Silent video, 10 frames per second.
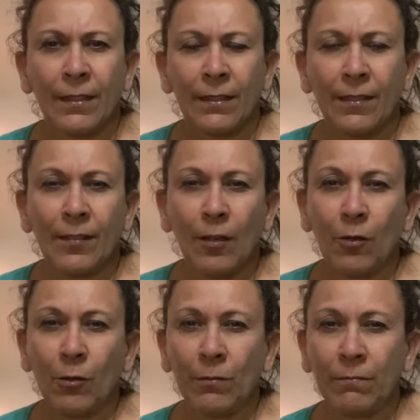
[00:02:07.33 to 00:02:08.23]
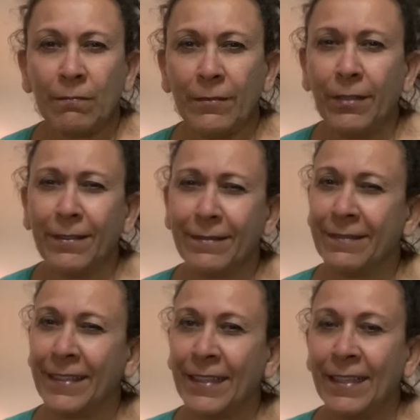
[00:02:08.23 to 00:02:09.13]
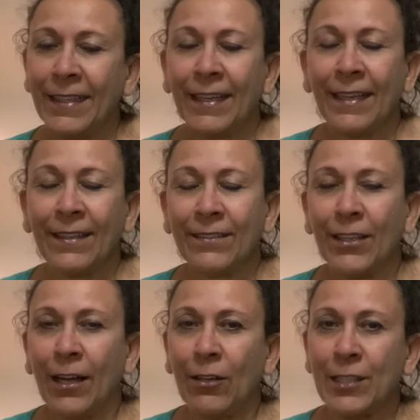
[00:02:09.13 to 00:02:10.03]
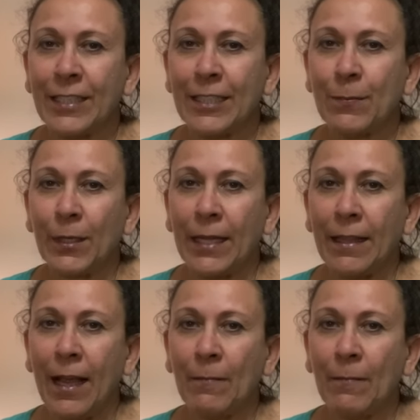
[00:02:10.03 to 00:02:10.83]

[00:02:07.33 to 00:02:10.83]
So I don't know how else to explain